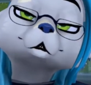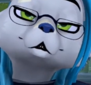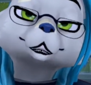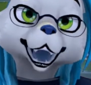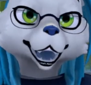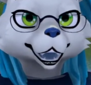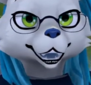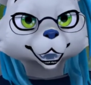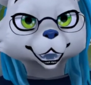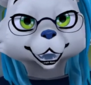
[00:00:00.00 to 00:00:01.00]
How
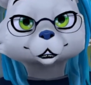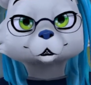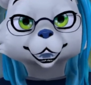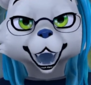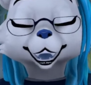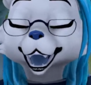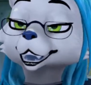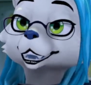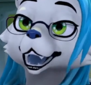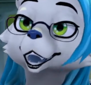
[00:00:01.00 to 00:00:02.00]
many... Hi,
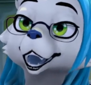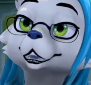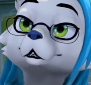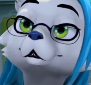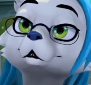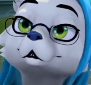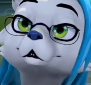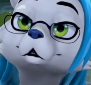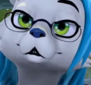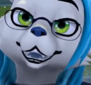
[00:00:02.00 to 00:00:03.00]
Daniel.
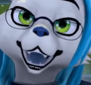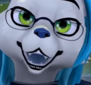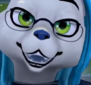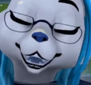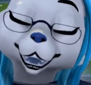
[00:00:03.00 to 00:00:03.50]
How many